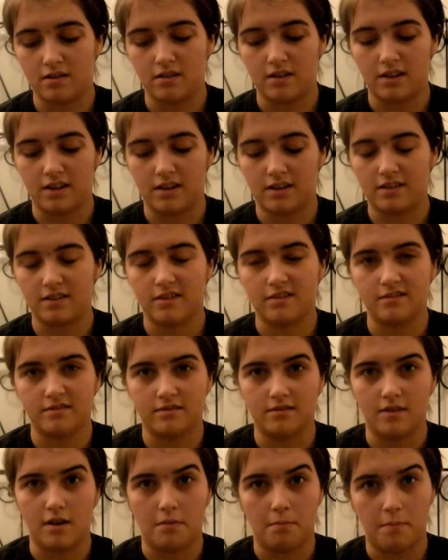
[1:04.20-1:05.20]
like
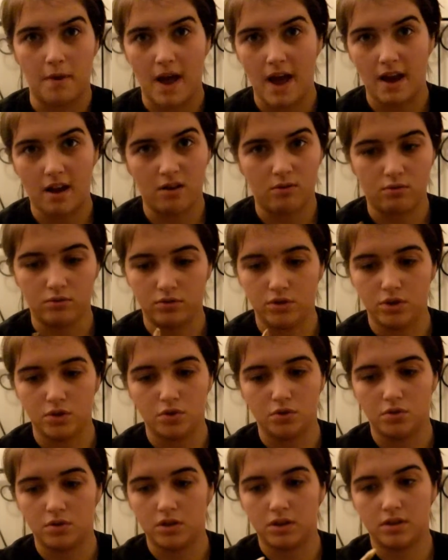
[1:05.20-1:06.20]
a pale
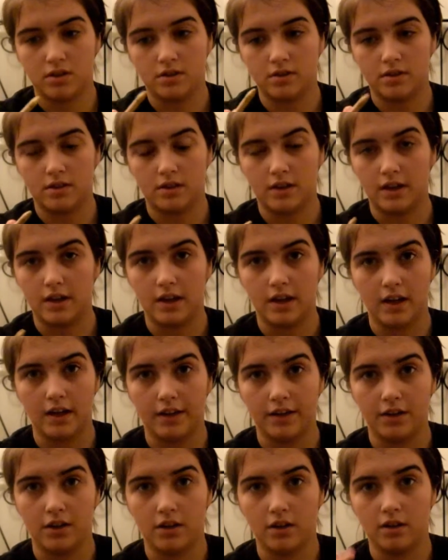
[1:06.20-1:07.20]
nude
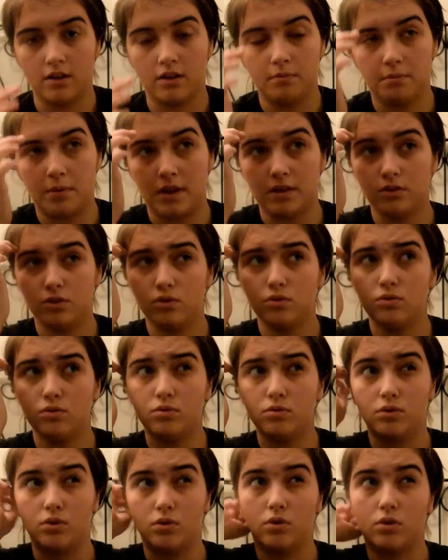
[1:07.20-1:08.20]
eyeliner
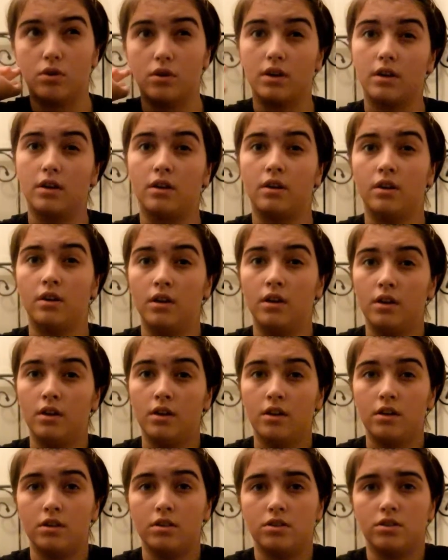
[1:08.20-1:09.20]
pencil or
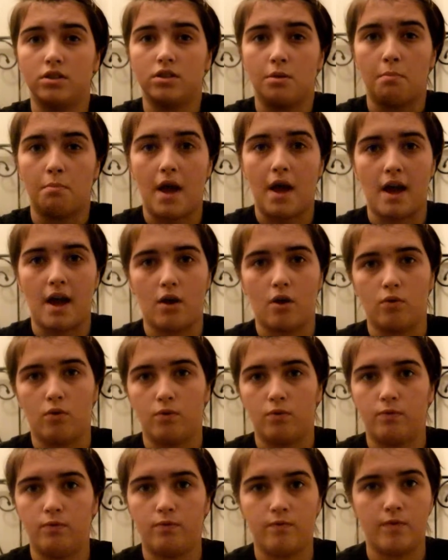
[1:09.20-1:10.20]
just a pale
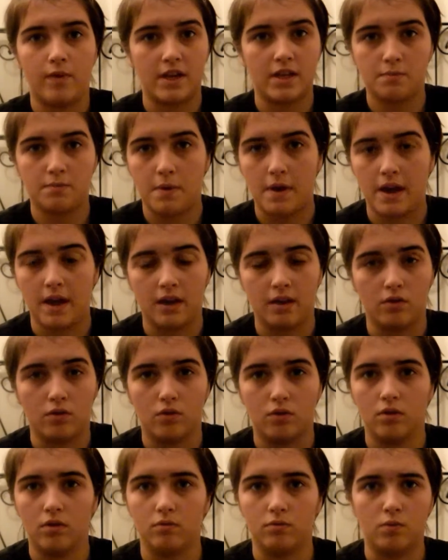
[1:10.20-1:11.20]
face paint
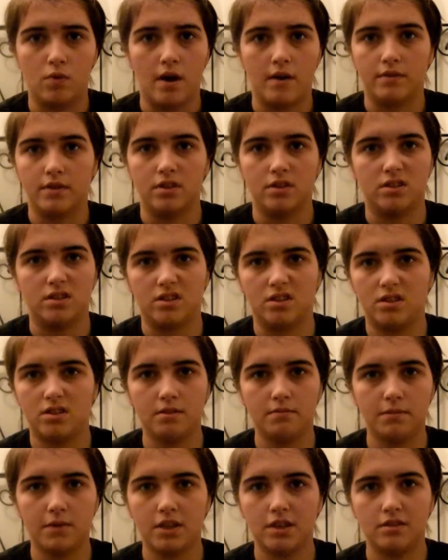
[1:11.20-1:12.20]
or whatever, just
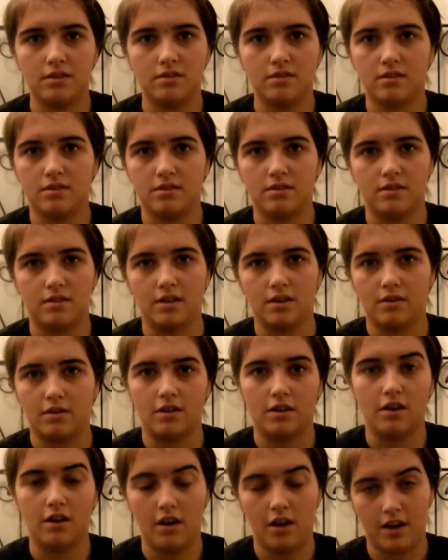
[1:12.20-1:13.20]
something that
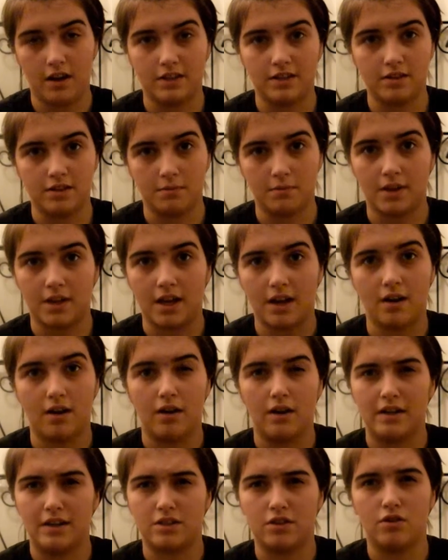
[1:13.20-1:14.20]
can line something out
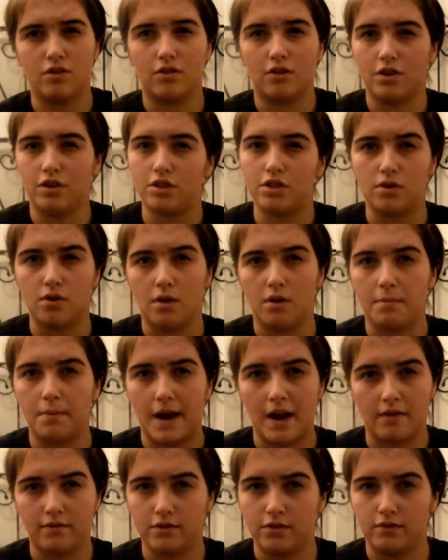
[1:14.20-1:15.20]
and it's not going to show up
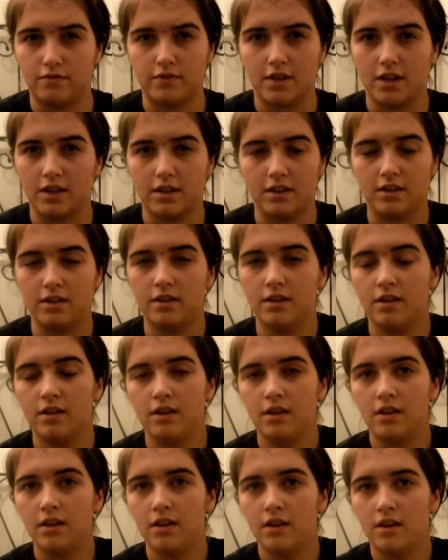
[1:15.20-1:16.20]
after you've done
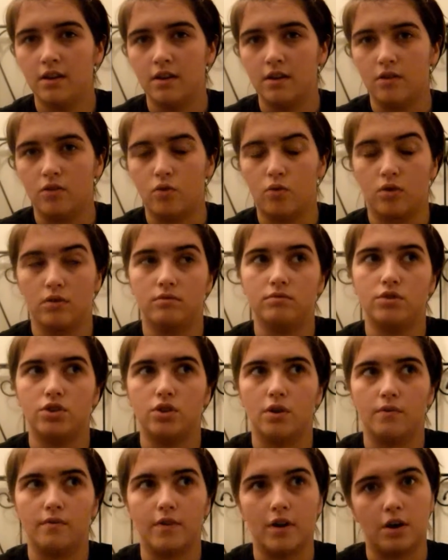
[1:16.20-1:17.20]
it, or show
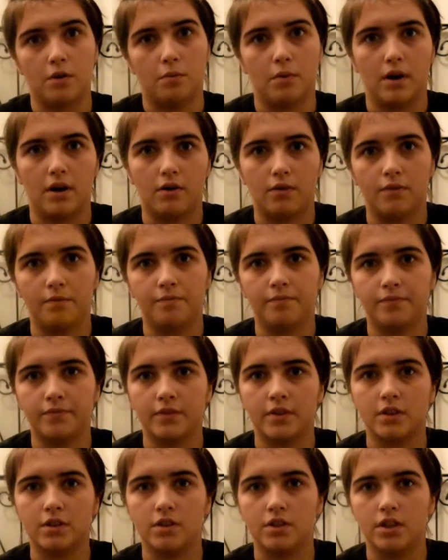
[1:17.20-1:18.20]
up very well.
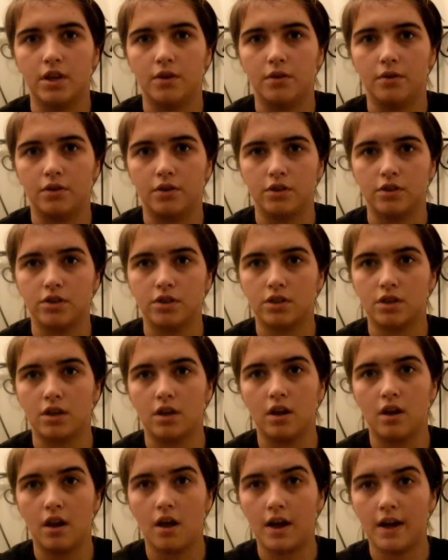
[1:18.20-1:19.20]
So you're just going to
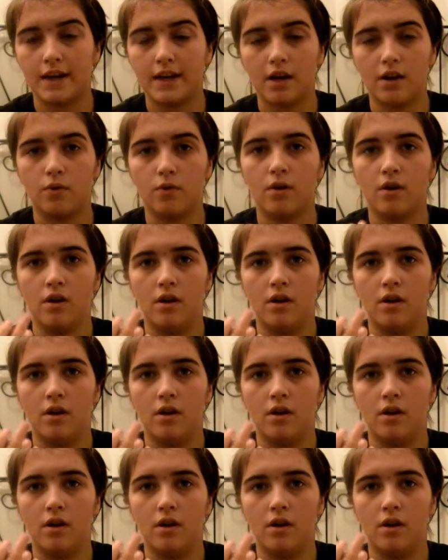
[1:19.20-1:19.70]
line out